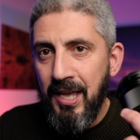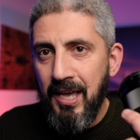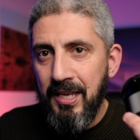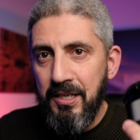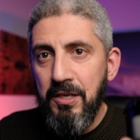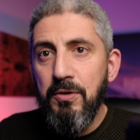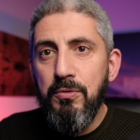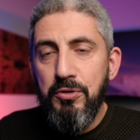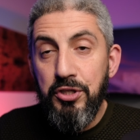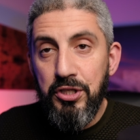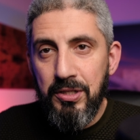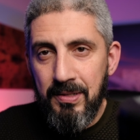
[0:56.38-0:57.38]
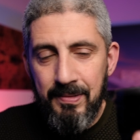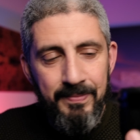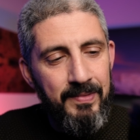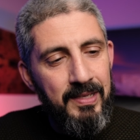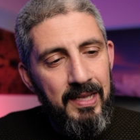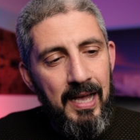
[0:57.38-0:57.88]
huge
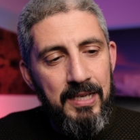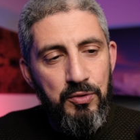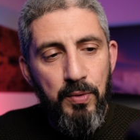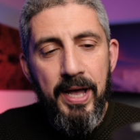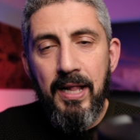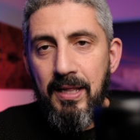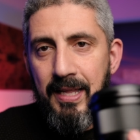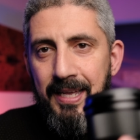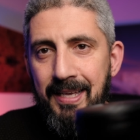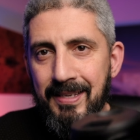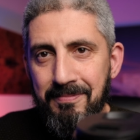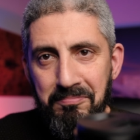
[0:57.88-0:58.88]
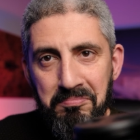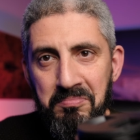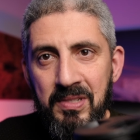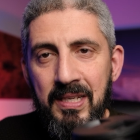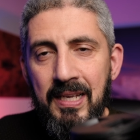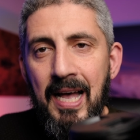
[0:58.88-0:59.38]
as well.
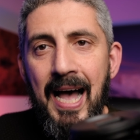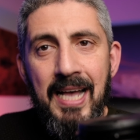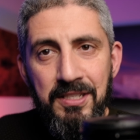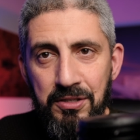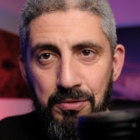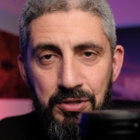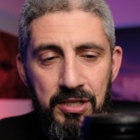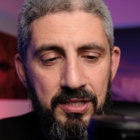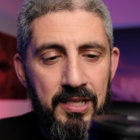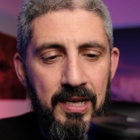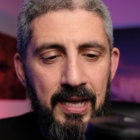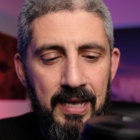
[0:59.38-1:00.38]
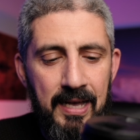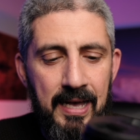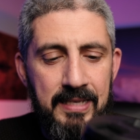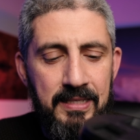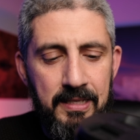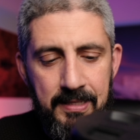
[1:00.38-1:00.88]
As huge as
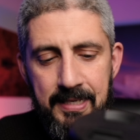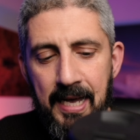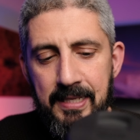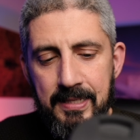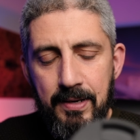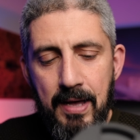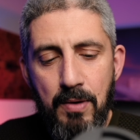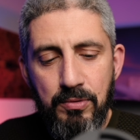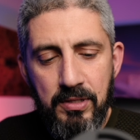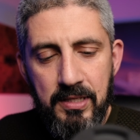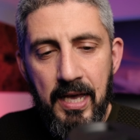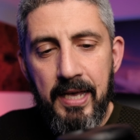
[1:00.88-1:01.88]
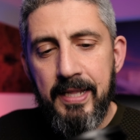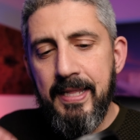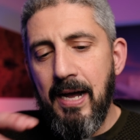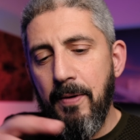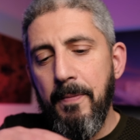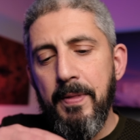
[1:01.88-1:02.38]
its size, I would say. Now,